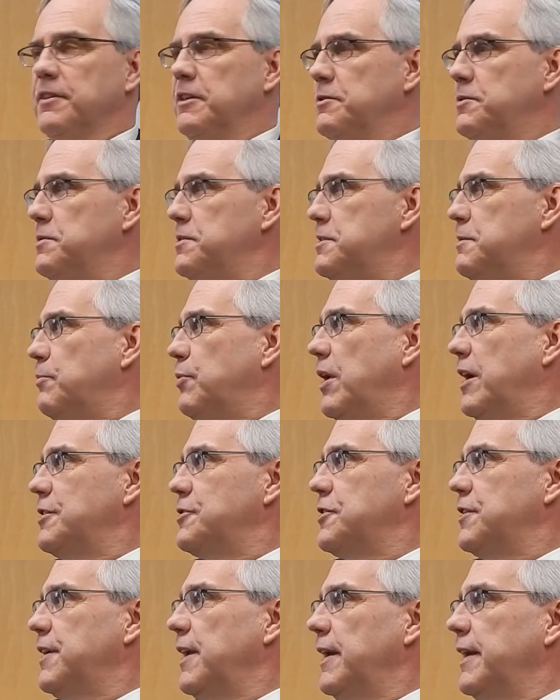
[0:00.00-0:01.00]
This was a
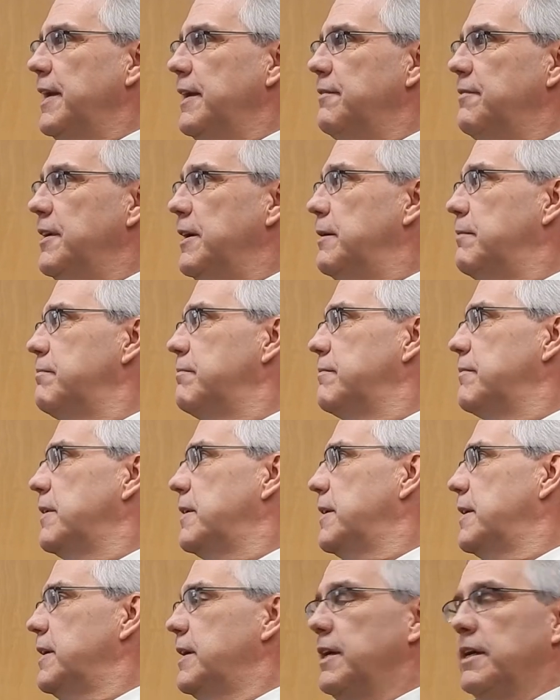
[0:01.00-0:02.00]
project I gave him
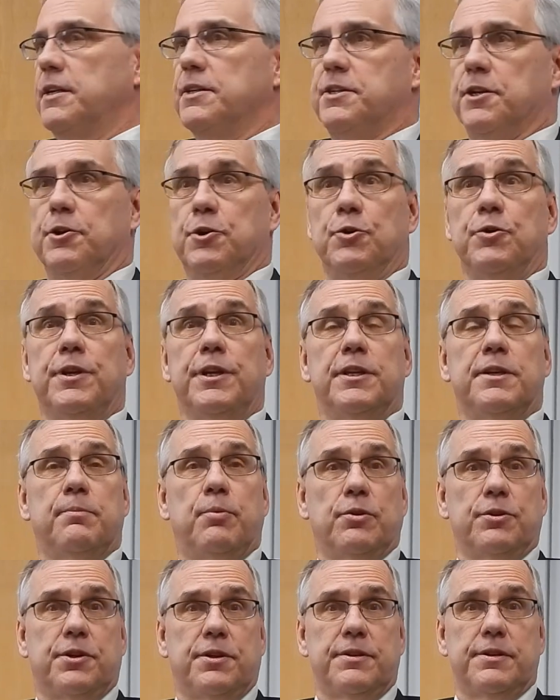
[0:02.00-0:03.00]
and said, you need to
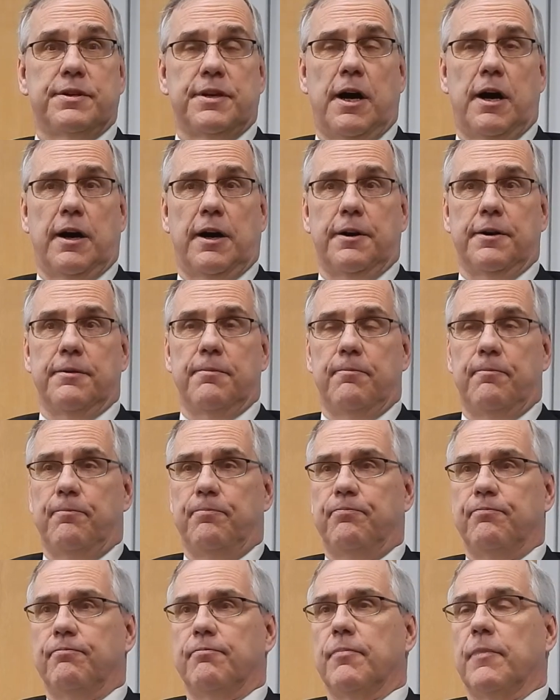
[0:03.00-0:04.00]
push this hard.
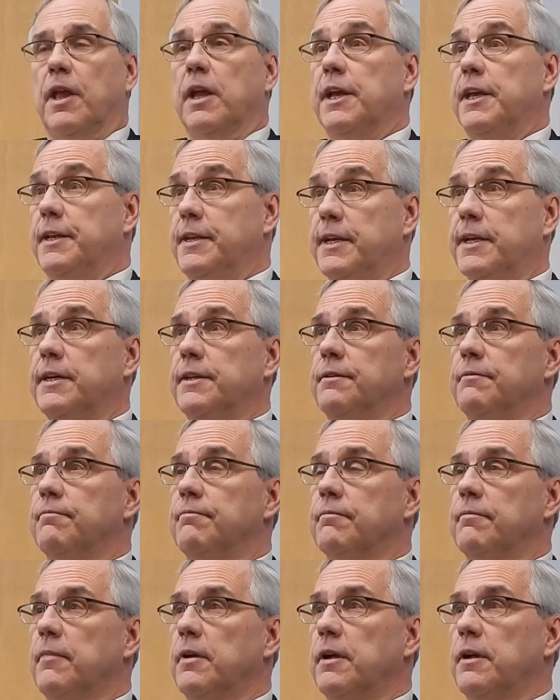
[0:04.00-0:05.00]
He did.
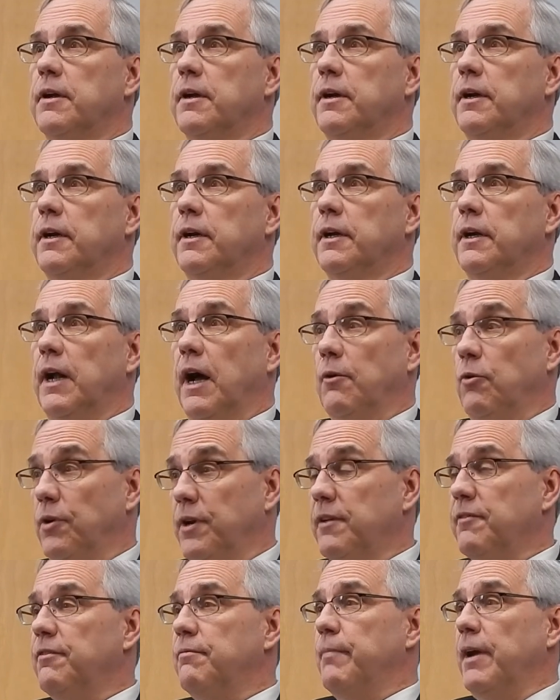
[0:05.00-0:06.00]
And I will
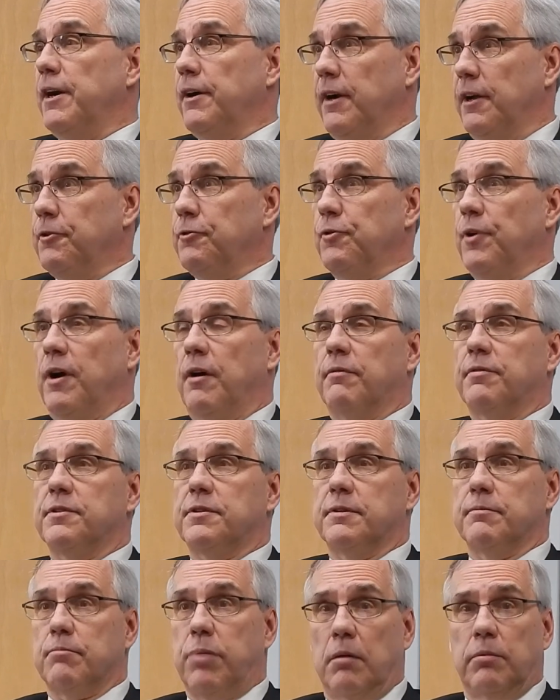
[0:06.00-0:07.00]
give Mayor Andrew
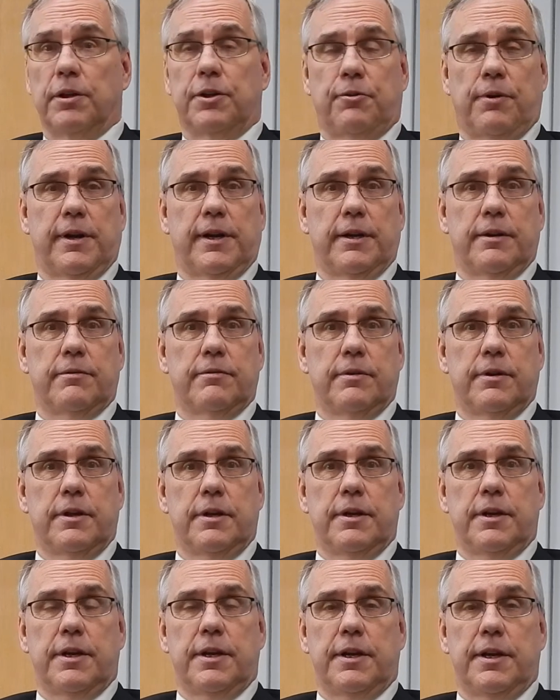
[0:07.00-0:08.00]
Halverson public credit.
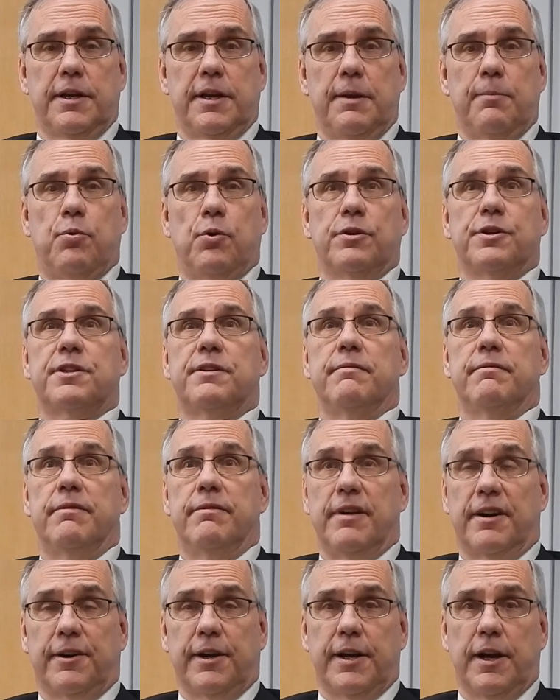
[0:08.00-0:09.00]
He pushed
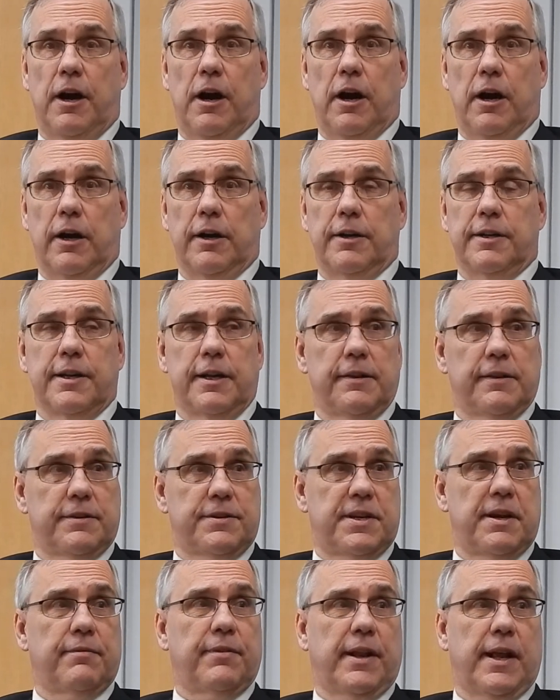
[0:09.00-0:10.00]
very hard in the
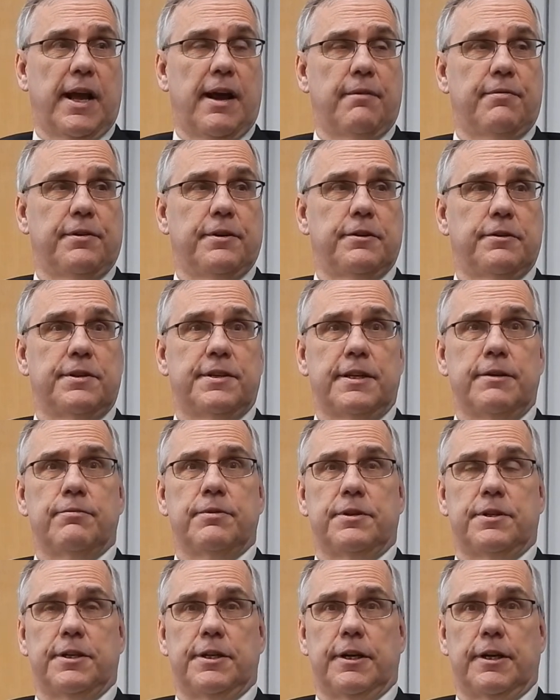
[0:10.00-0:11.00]
7.5 years he
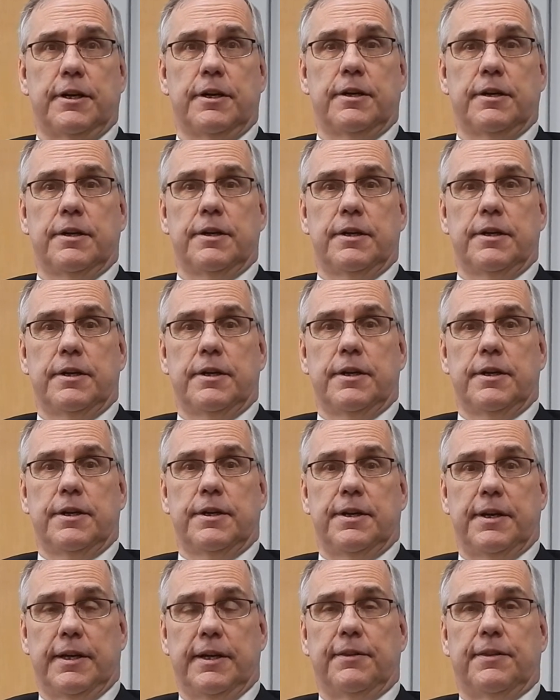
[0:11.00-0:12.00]
was here
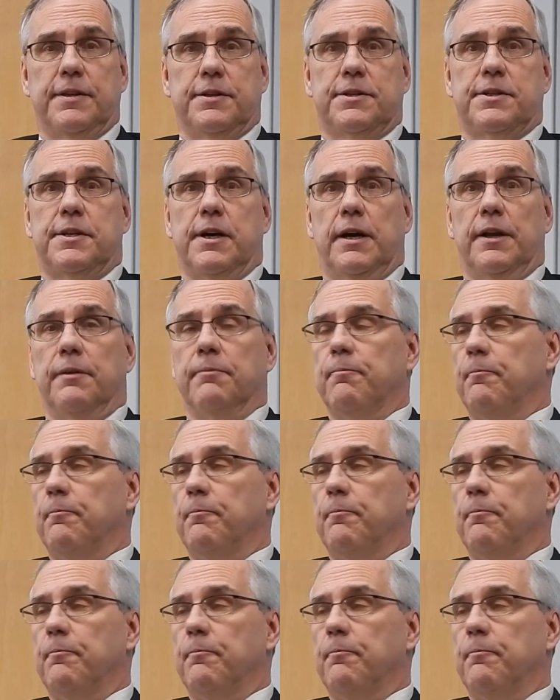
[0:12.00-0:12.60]
to get this done.